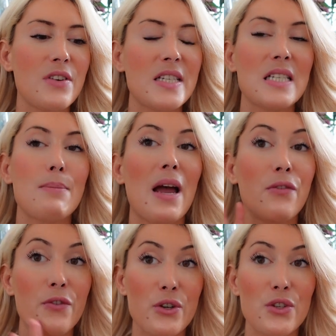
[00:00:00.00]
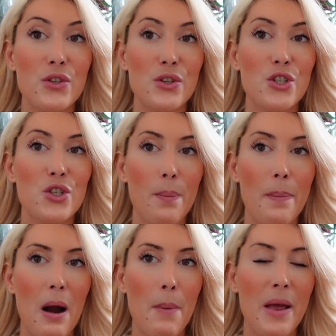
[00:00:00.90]
This is my first
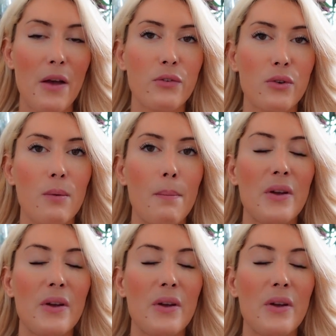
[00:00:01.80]
Chopard perfume,